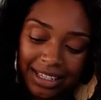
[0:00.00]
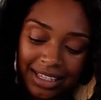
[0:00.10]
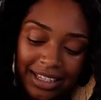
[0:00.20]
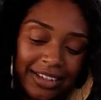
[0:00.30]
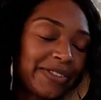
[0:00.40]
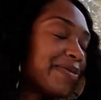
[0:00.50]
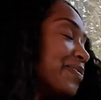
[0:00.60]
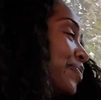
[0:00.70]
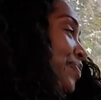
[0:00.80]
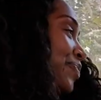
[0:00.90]

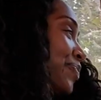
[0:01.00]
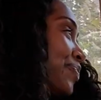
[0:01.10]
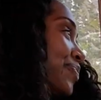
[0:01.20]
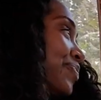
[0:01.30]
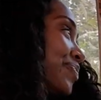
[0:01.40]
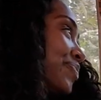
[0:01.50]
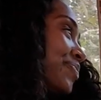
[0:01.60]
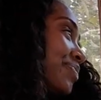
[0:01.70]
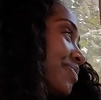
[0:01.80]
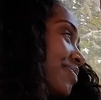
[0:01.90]

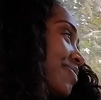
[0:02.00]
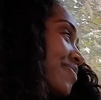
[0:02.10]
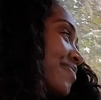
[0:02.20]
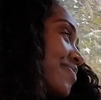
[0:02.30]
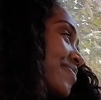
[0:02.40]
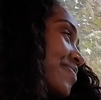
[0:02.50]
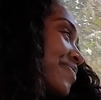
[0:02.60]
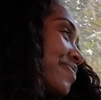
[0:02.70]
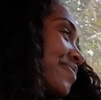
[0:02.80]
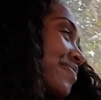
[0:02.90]

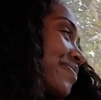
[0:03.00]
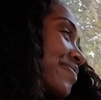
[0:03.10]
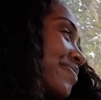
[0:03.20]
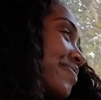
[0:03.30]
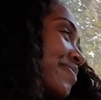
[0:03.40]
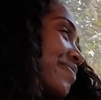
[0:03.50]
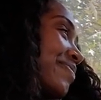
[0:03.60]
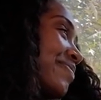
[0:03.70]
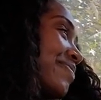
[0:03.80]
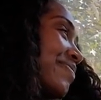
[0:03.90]

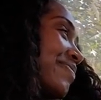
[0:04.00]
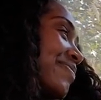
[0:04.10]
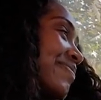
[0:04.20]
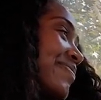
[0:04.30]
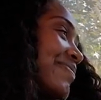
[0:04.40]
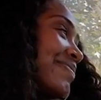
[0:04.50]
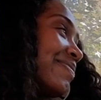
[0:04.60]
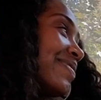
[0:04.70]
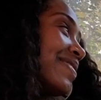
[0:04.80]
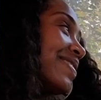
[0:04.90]

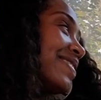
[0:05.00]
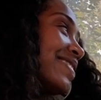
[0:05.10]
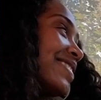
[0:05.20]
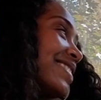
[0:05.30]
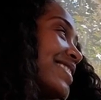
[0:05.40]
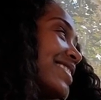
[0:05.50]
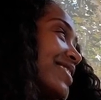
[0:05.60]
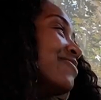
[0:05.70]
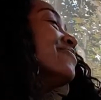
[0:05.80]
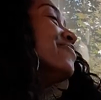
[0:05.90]

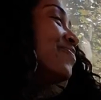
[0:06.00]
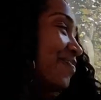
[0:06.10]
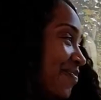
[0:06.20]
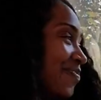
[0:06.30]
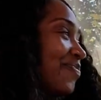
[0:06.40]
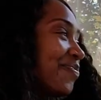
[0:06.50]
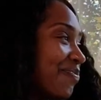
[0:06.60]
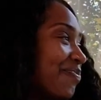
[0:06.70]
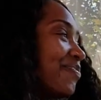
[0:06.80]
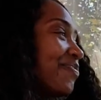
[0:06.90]

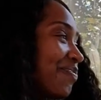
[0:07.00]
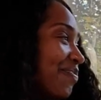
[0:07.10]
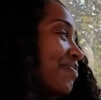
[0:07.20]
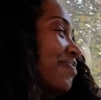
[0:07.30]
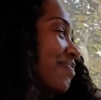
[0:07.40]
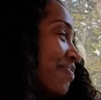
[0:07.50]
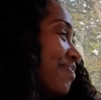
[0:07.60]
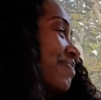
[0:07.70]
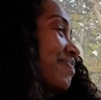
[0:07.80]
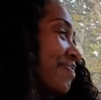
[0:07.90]
The person shown says nothing.